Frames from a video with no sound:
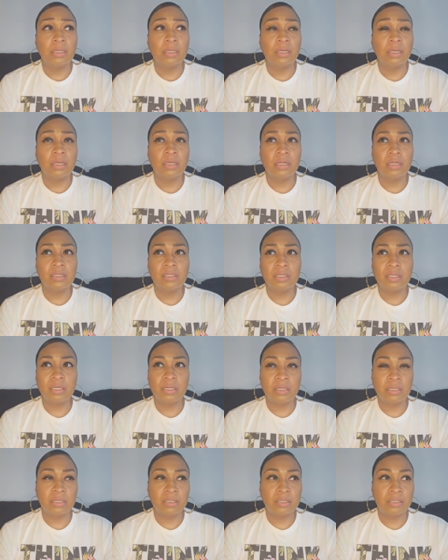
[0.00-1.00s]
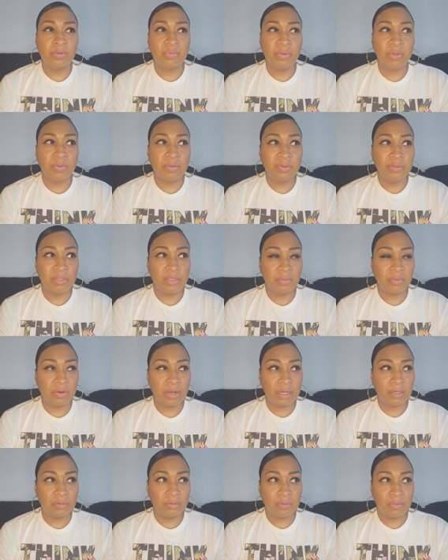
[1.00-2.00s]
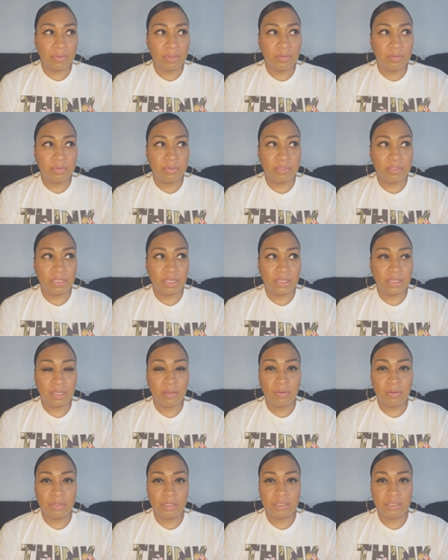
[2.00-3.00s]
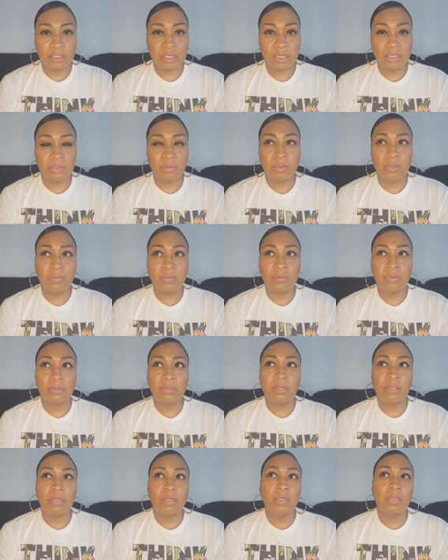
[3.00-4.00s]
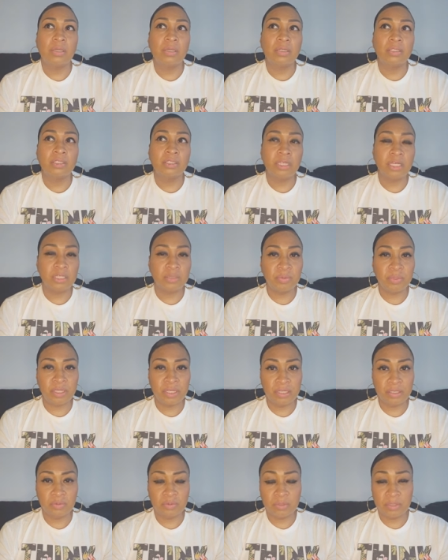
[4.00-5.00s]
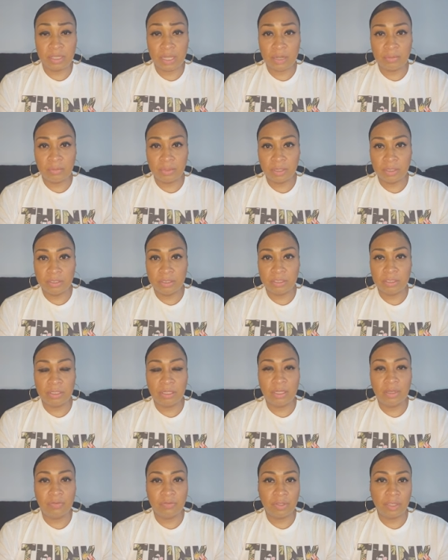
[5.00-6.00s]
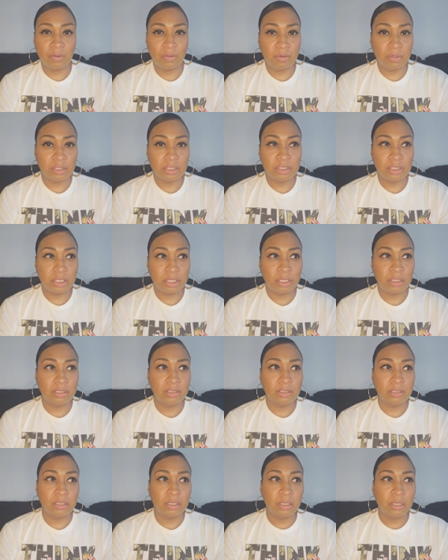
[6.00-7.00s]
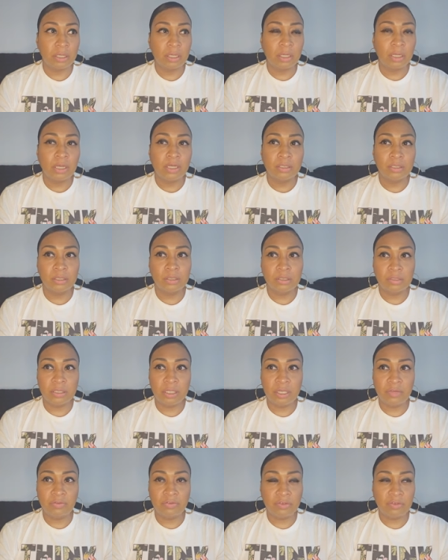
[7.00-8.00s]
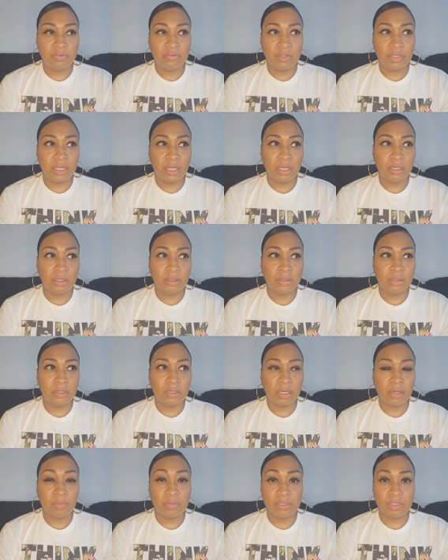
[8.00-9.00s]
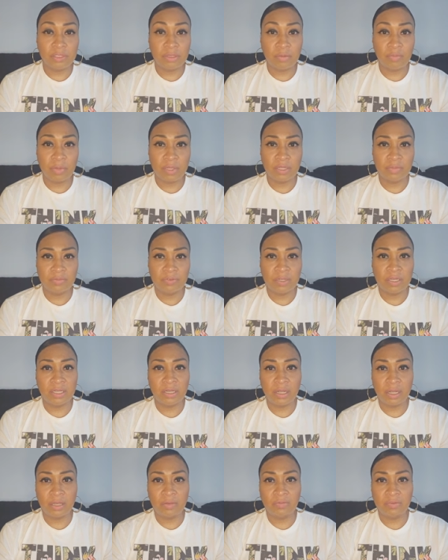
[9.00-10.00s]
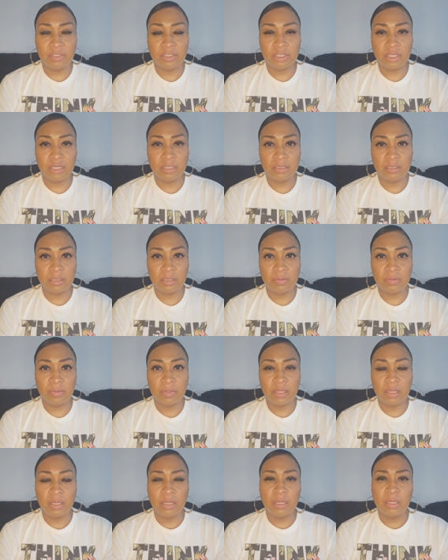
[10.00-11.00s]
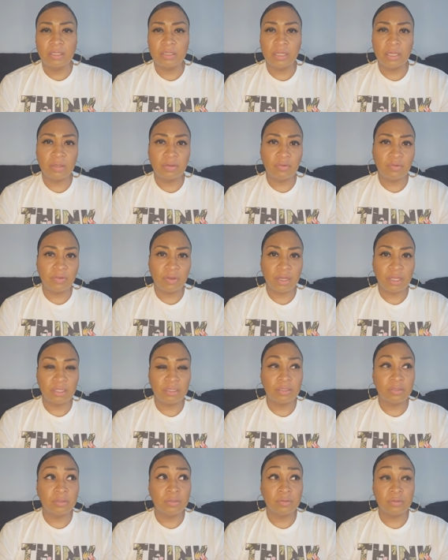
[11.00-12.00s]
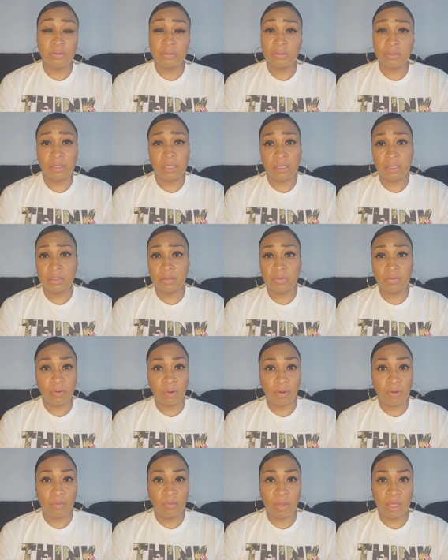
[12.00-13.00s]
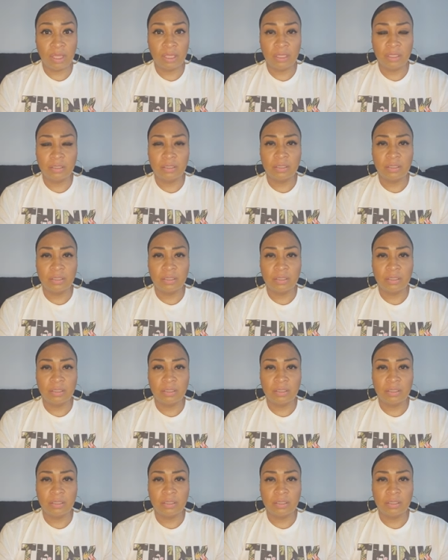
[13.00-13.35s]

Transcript: And I tell her the people the problem with people is that they want to change people. Change begins with that person if they want to change. So if you feel like you're gonna come into a motherfucking life and change them, then you fucking you you thinking the wrong way.